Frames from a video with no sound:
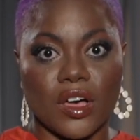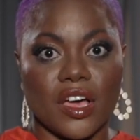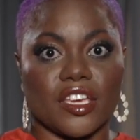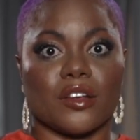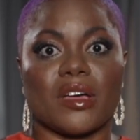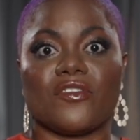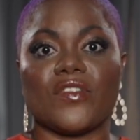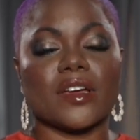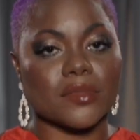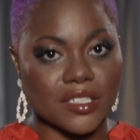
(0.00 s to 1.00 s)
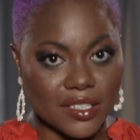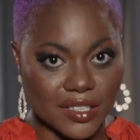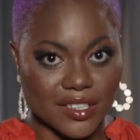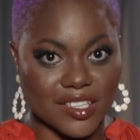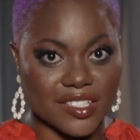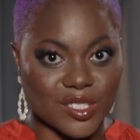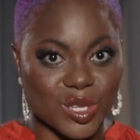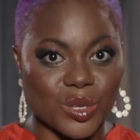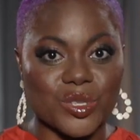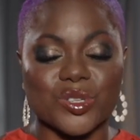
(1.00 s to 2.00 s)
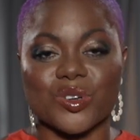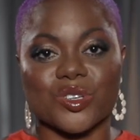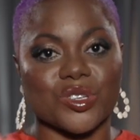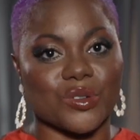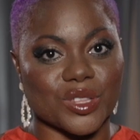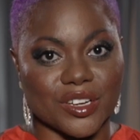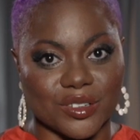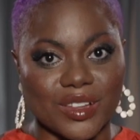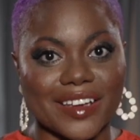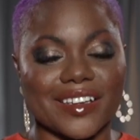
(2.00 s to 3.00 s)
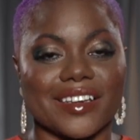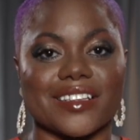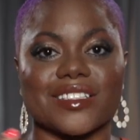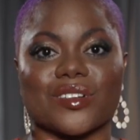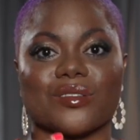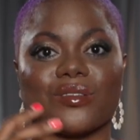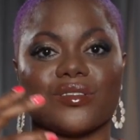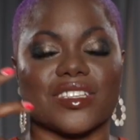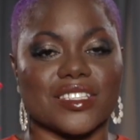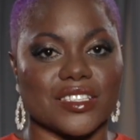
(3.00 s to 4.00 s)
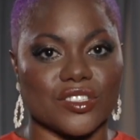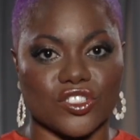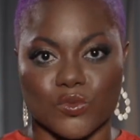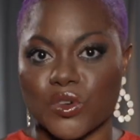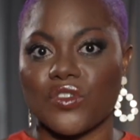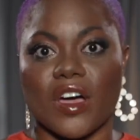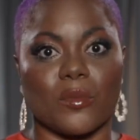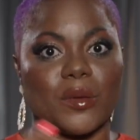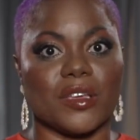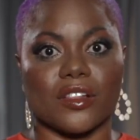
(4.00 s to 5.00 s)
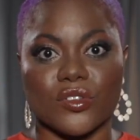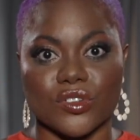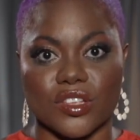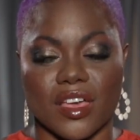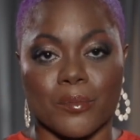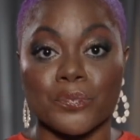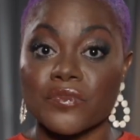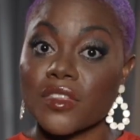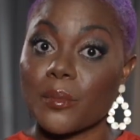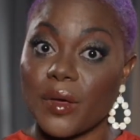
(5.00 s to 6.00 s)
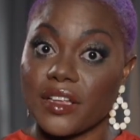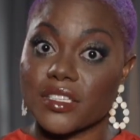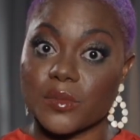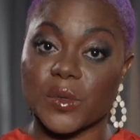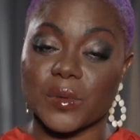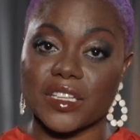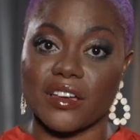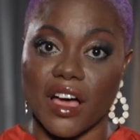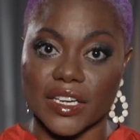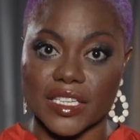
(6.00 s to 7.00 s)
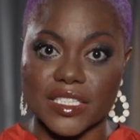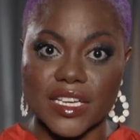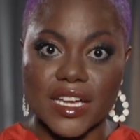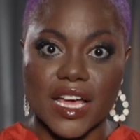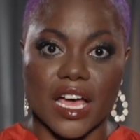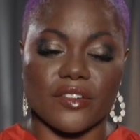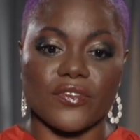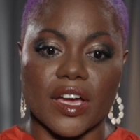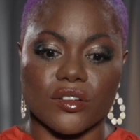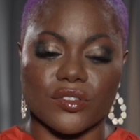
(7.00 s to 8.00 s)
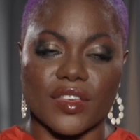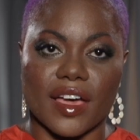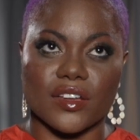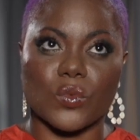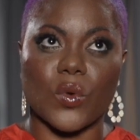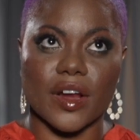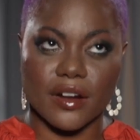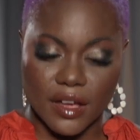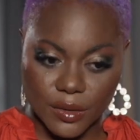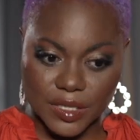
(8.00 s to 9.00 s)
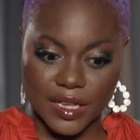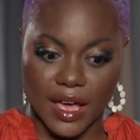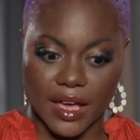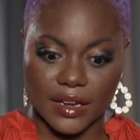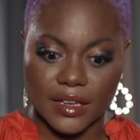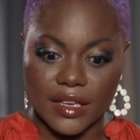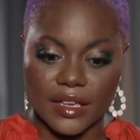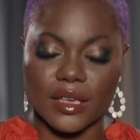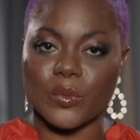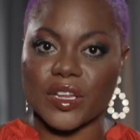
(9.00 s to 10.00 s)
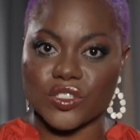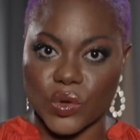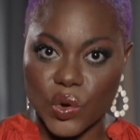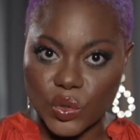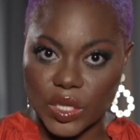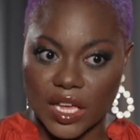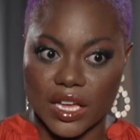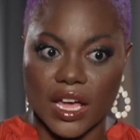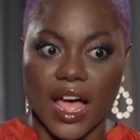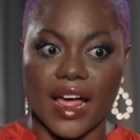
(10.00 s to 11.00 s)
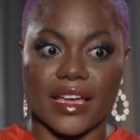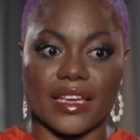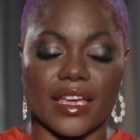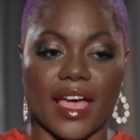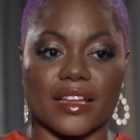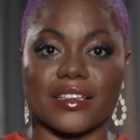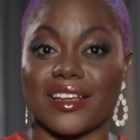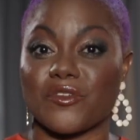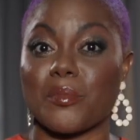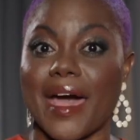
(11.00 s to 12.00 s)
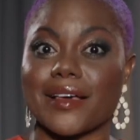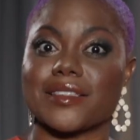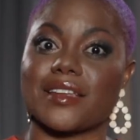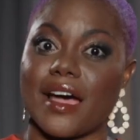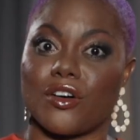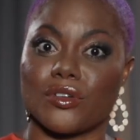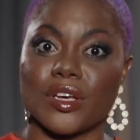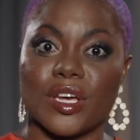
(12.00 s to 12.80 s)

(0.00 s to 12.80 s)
My family is closer to North Carolina. And so this move helped me be closer to them. But to be really honest, I found that where I was at in Pensacola, I had kind of maxed out